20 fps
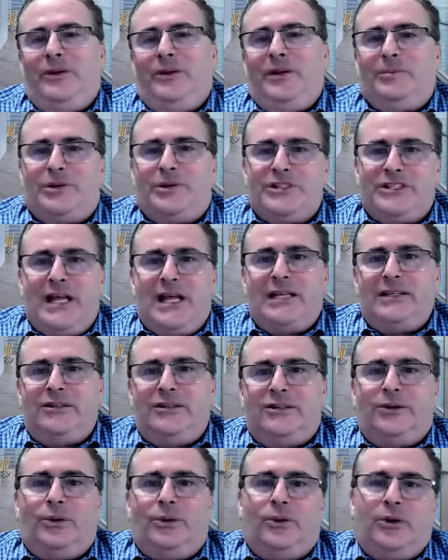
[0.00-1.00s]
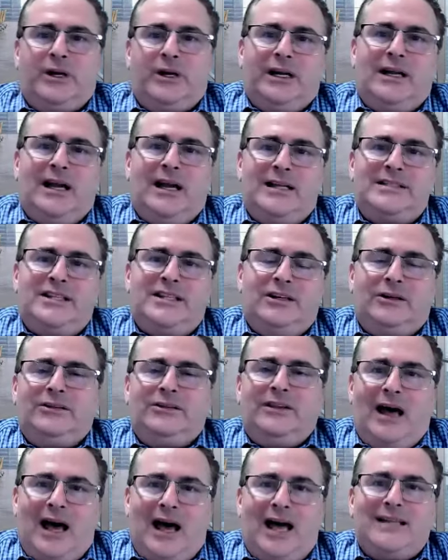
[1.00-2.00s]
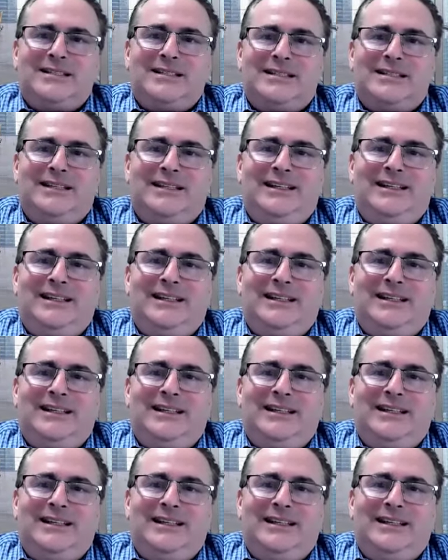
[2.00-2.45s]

the presenter organize their thoughts,